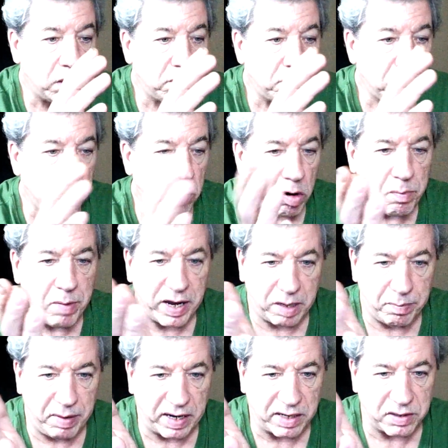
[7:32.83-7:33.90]
more
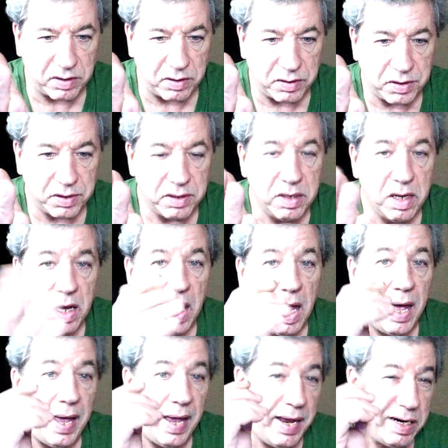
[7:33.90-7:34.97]
megapixels
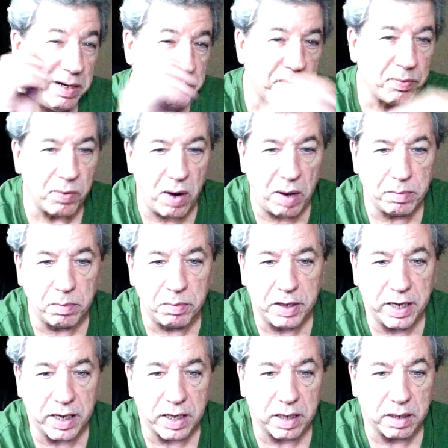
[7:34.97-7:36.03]
and
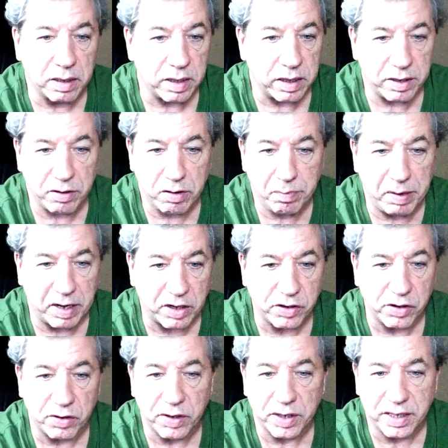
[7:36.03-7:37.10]
probably a clearer
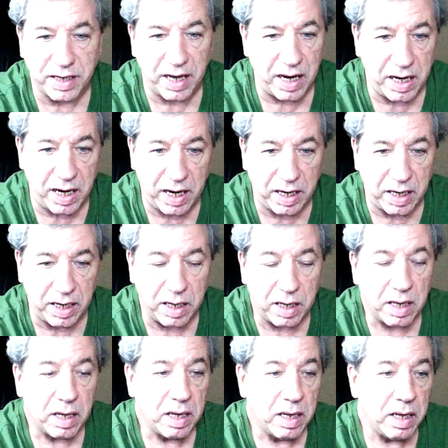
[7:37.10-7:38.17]
picture, a 1080.
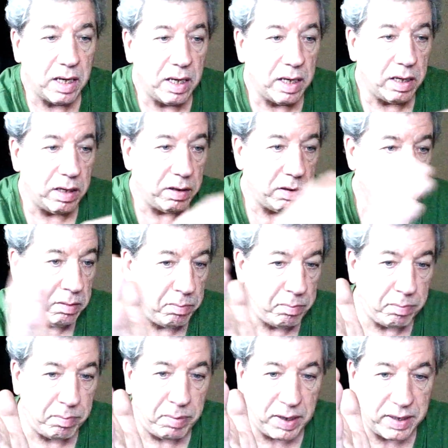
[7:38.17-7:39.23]

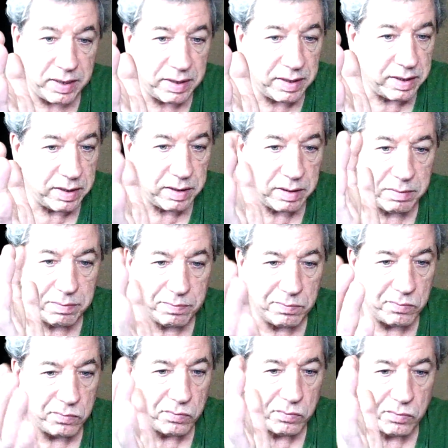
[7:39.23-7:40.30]
But
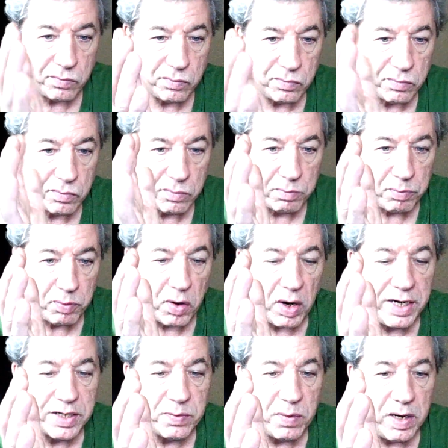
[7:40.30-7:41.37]

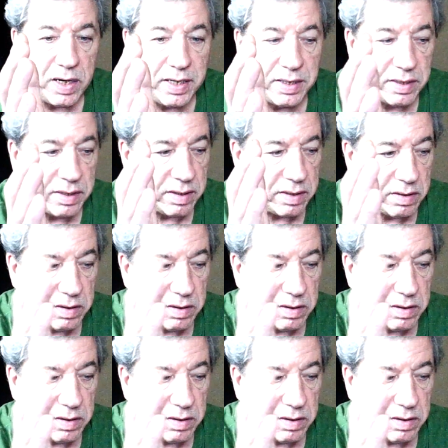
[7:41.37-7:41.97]
price-wise,